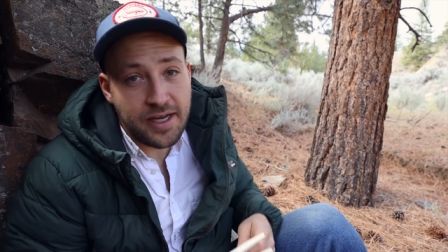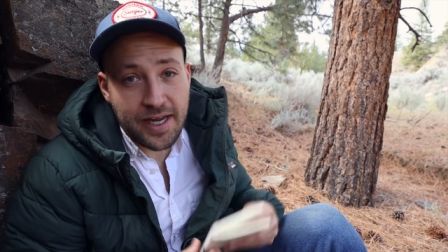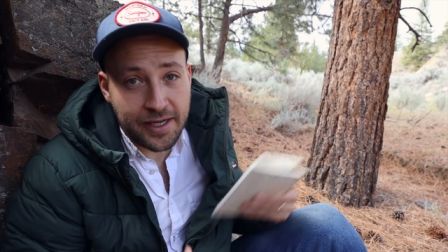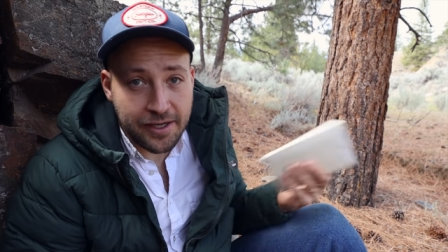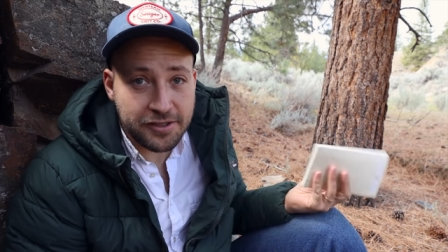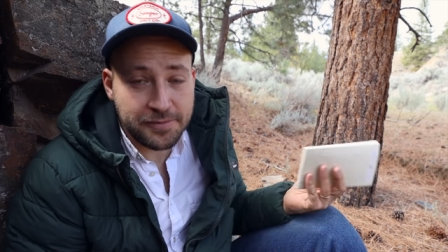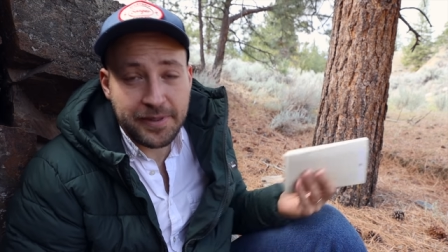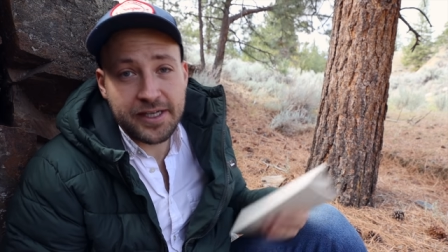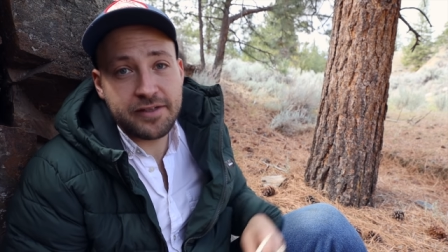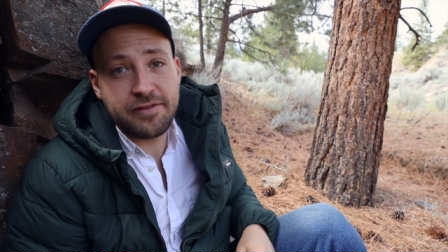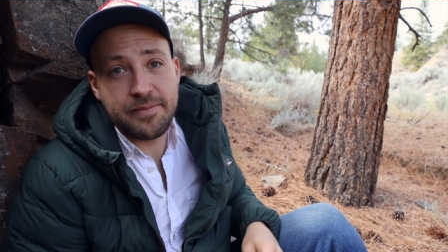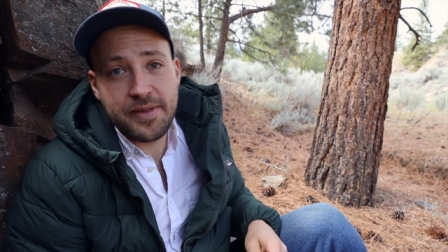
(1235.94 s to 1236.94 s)
it goes
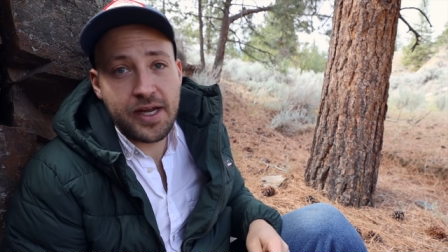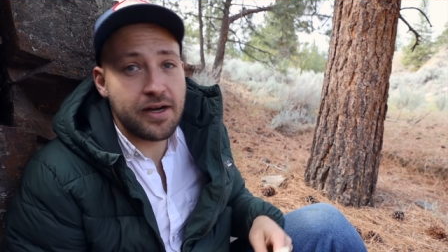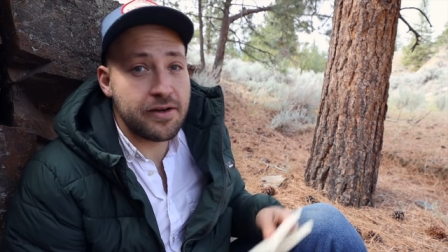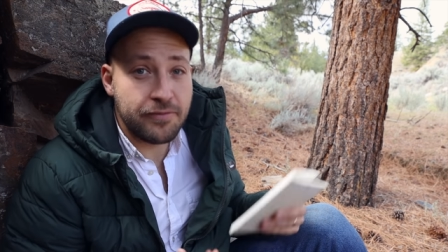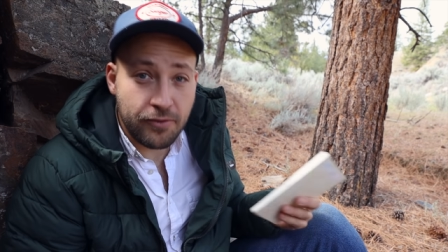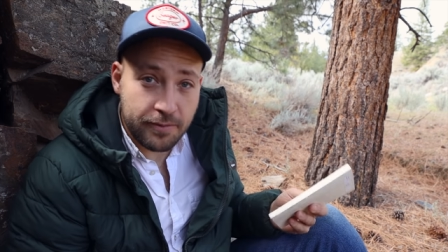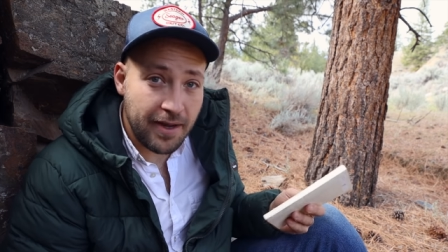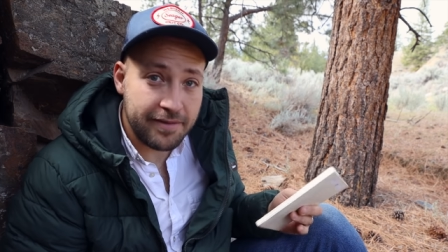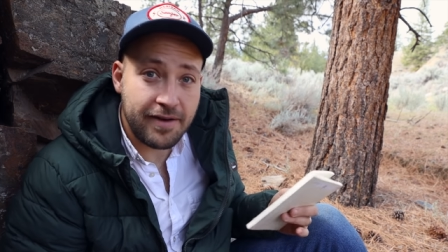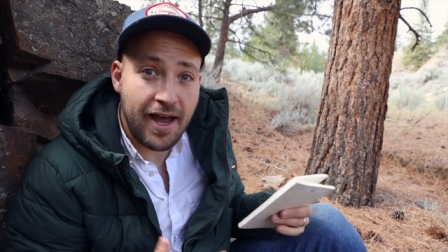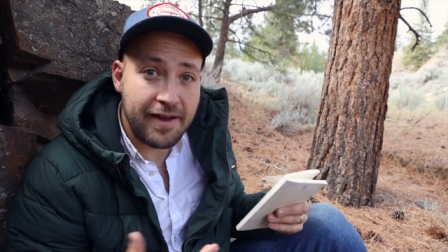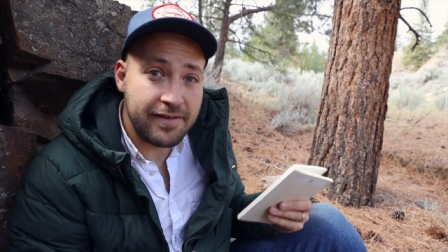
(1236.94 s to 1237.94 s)
bigger from there to
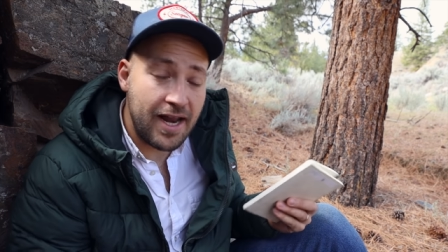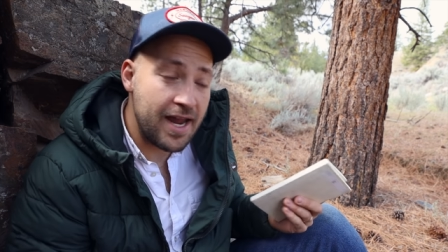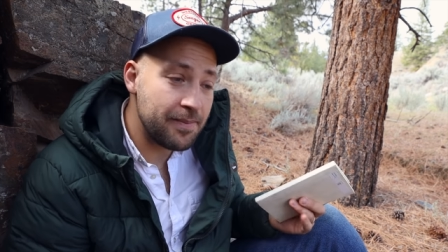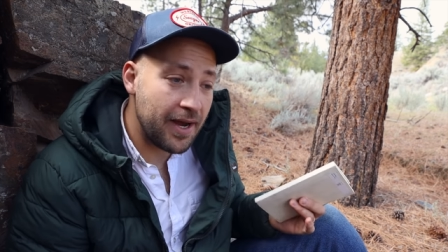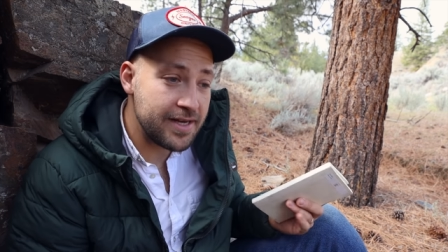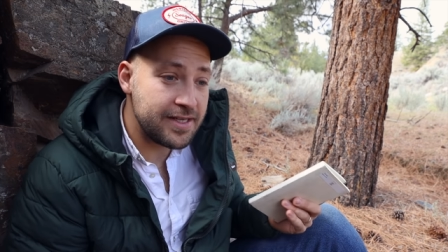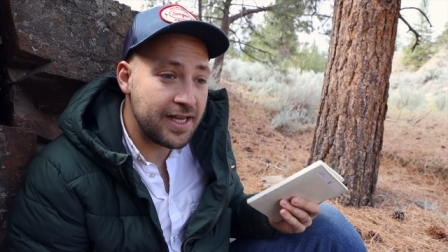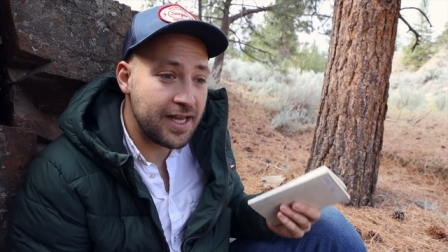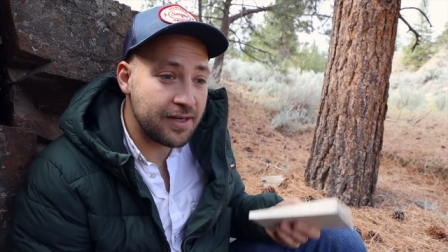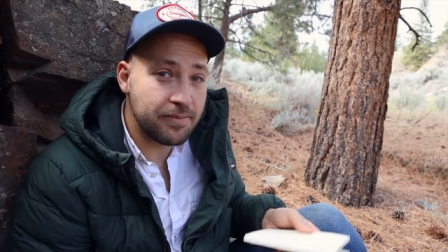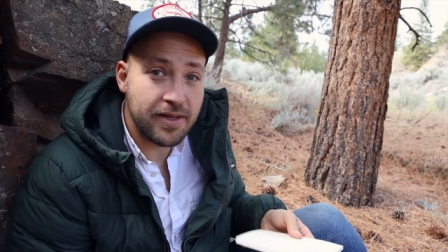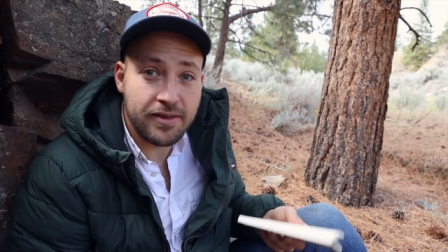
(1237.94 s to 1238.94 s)
4x5 and
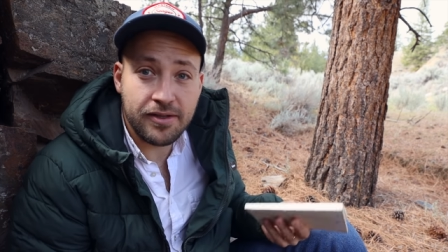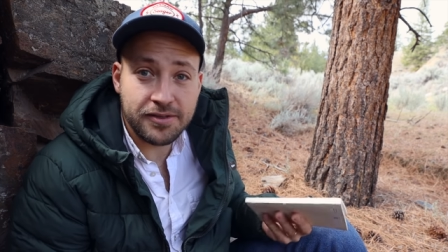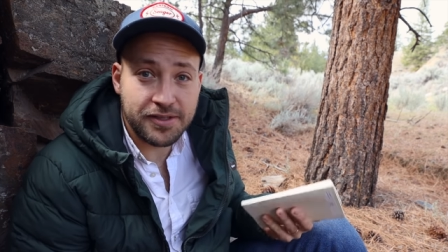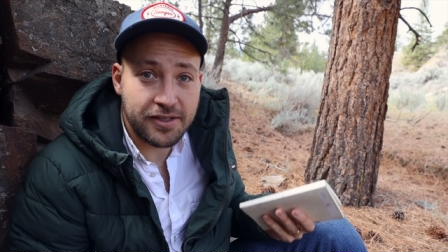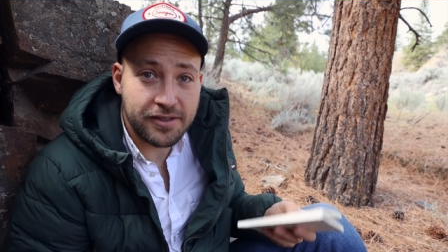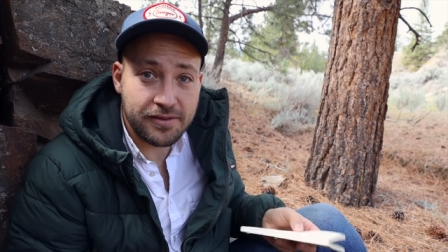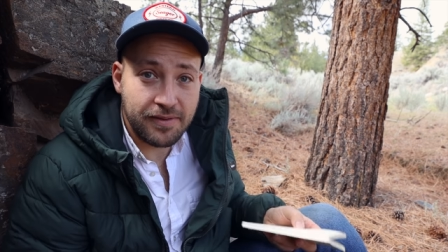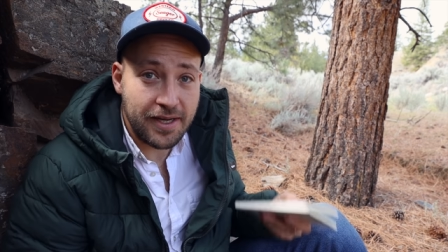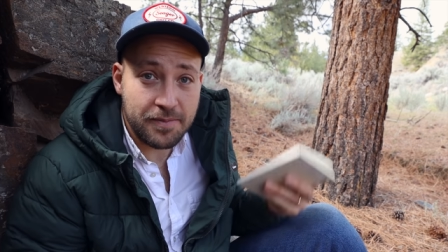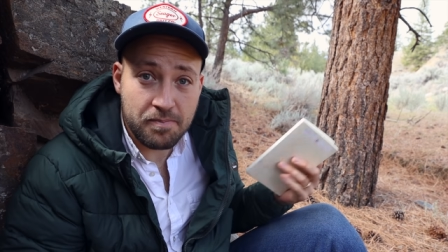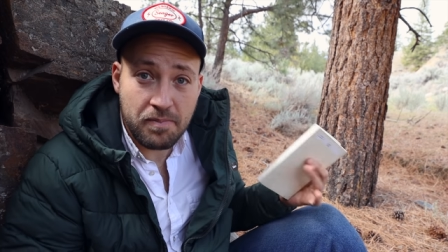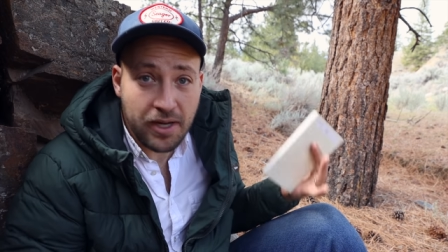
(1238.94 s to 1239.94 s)
8x10, but those are like
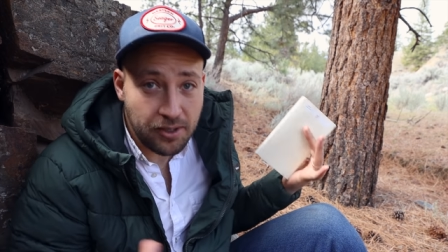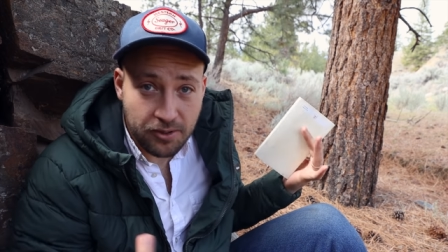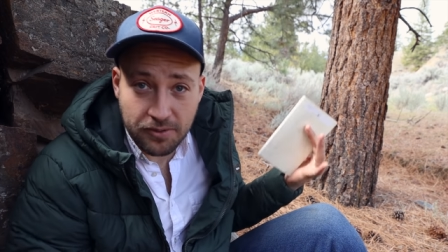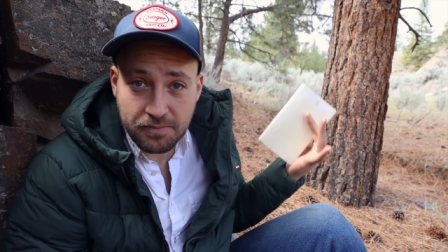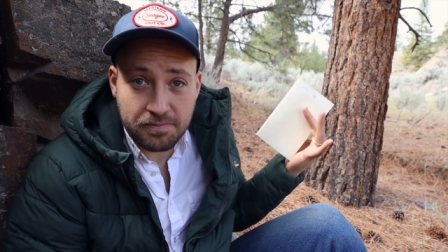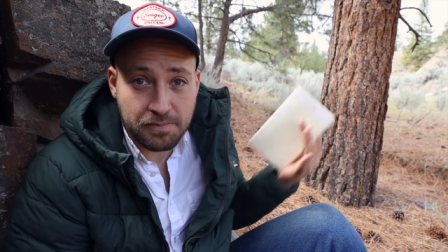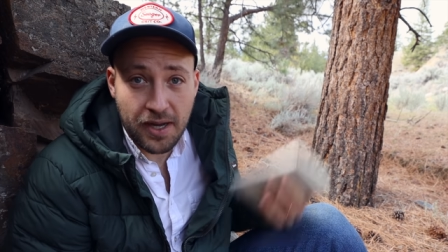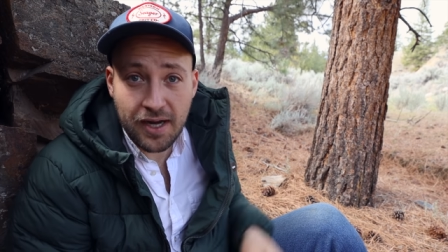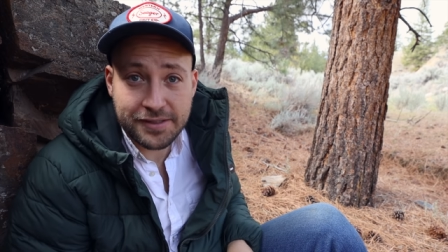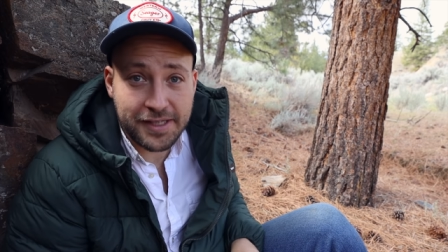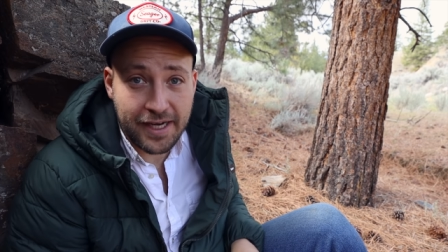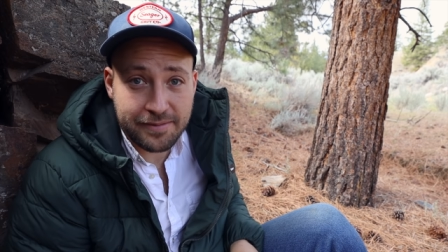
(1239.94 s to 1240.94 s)
big old
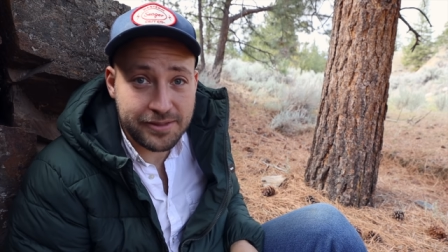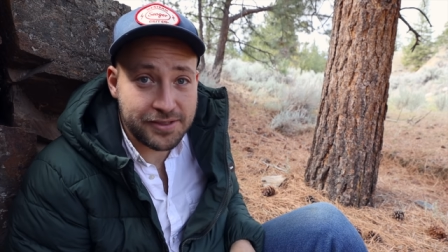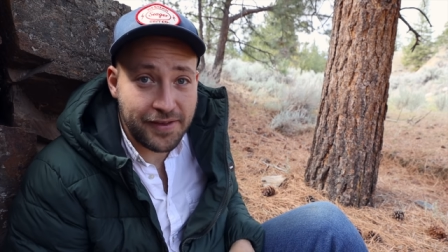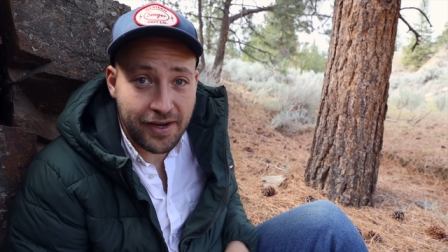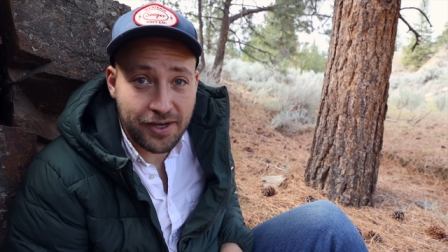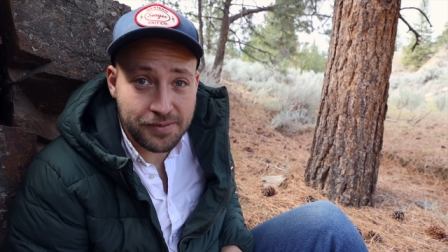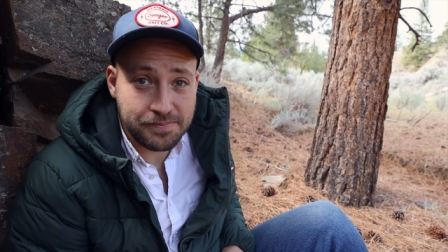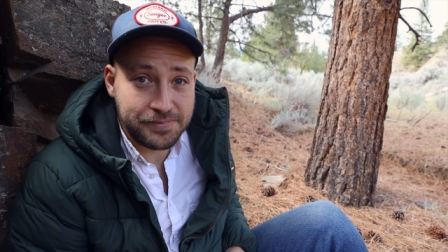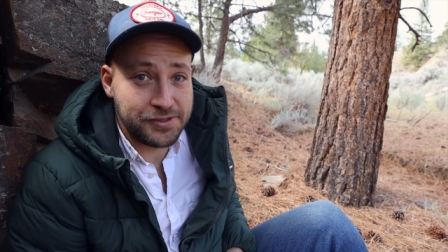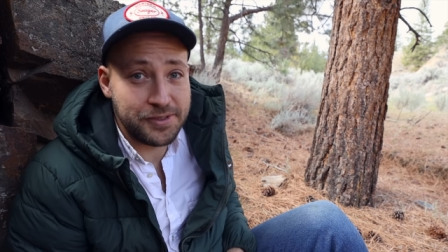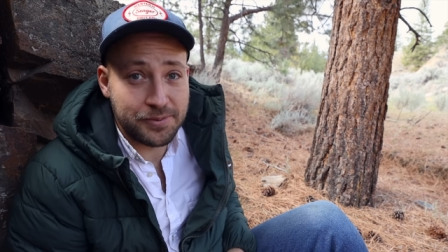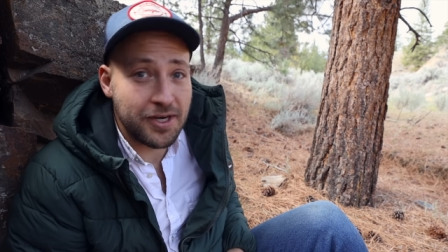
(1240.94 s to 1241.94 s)
box cameras that are
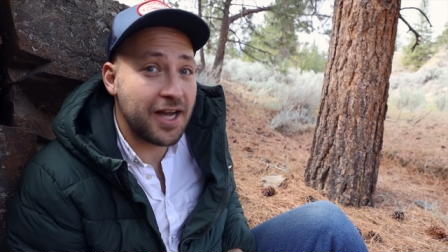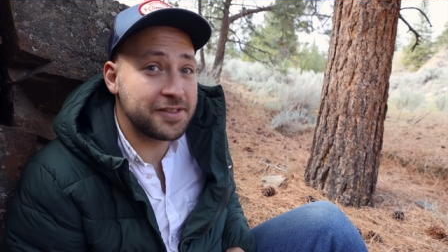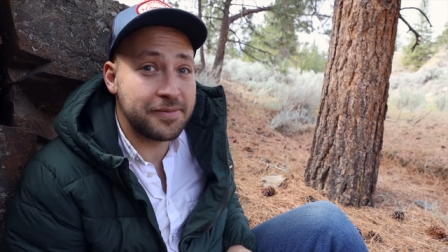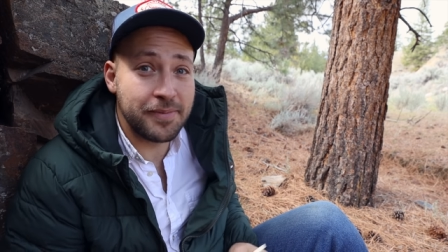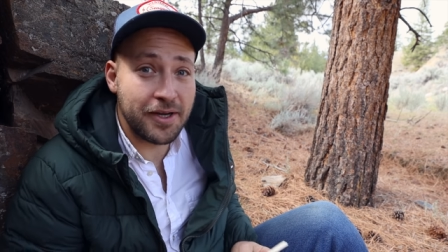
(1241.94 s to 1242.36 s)
super awesome,